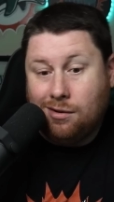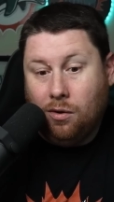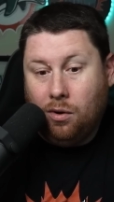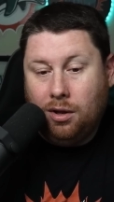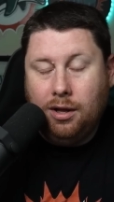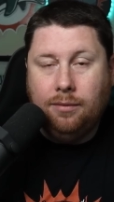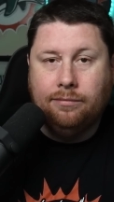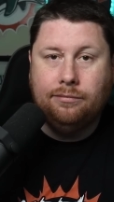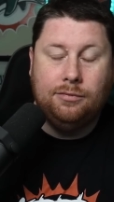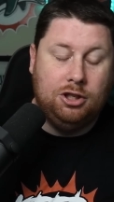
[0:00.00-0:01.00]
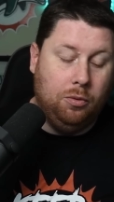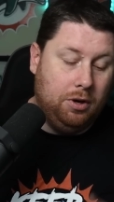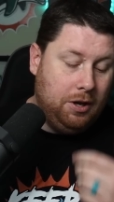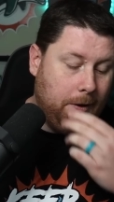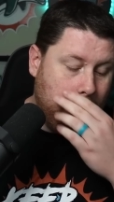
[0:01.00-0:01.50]
all in. See what
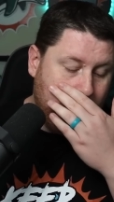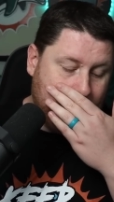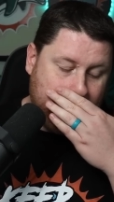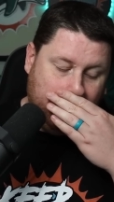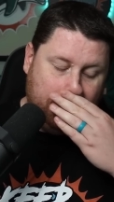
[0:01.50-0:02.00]
you could do this year.